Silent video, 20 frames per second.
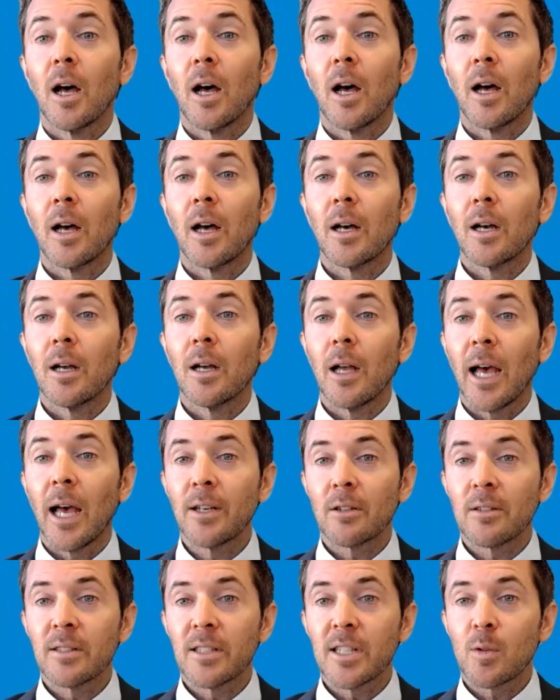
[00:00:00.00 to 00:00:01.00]

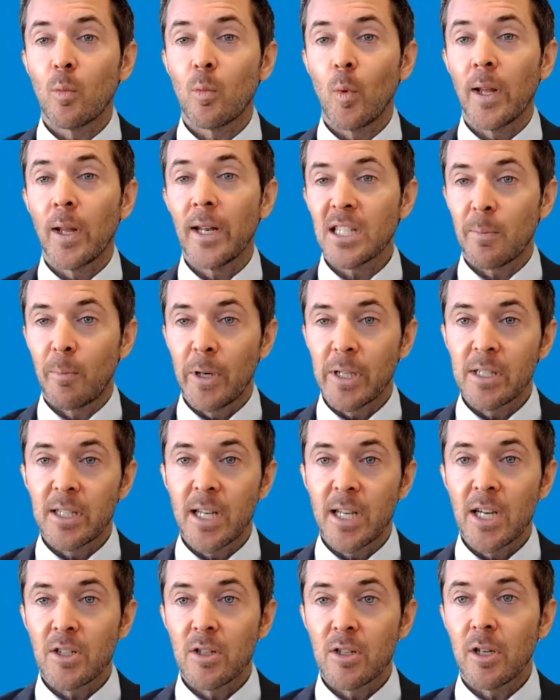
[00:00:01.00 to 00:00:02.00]
Anton says, when is the
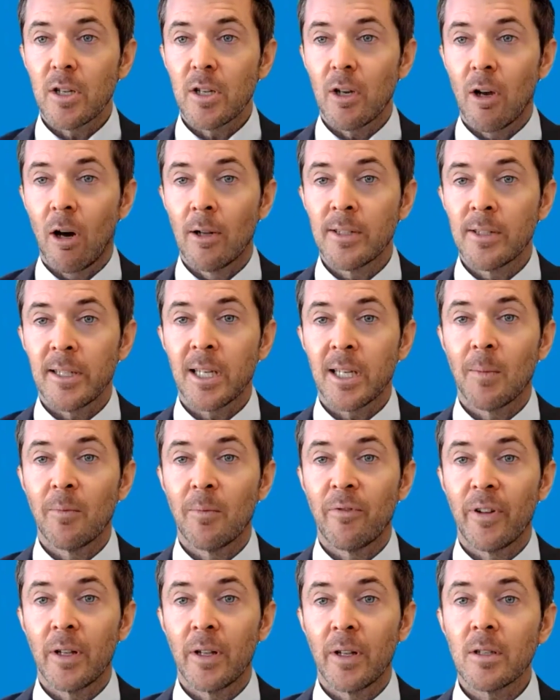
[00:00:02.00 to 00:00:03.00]
presentation to Enhanced Income
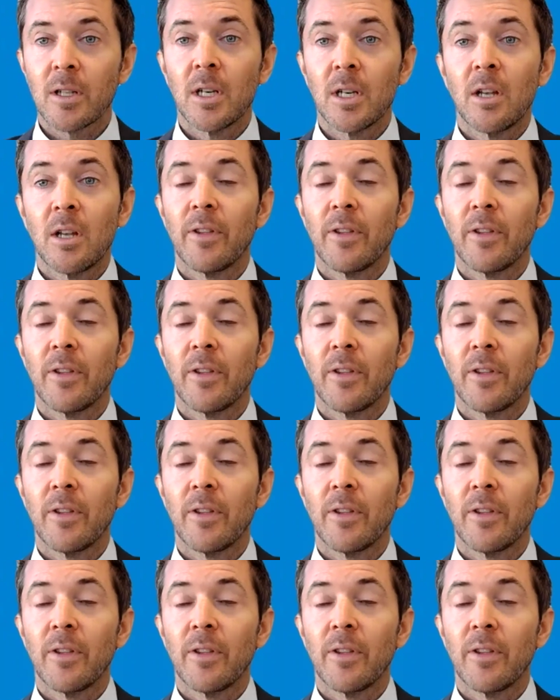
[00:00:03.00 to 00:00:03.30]
Fund?